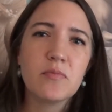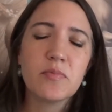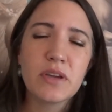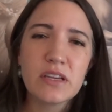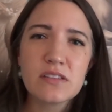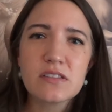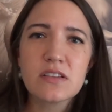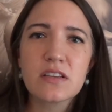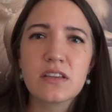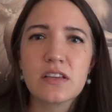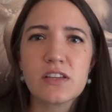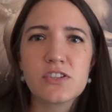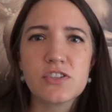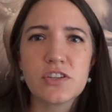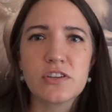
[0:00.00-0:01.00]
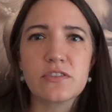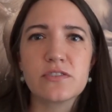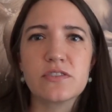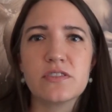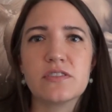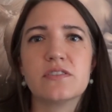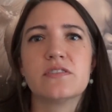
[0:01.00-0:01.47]
basically
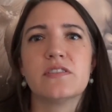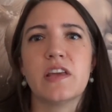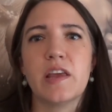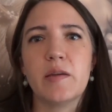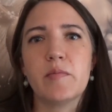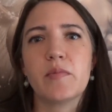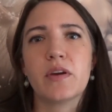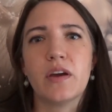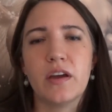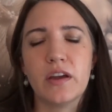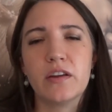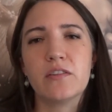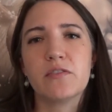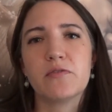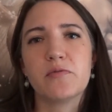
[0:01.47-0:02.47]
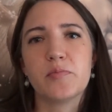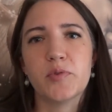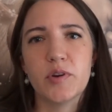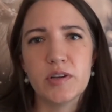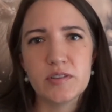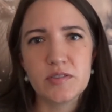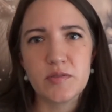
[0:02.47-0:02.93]
shares the same kind of
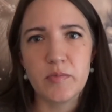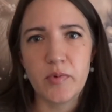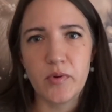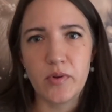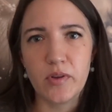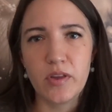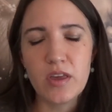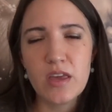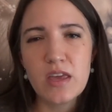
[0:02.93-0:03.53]
principle.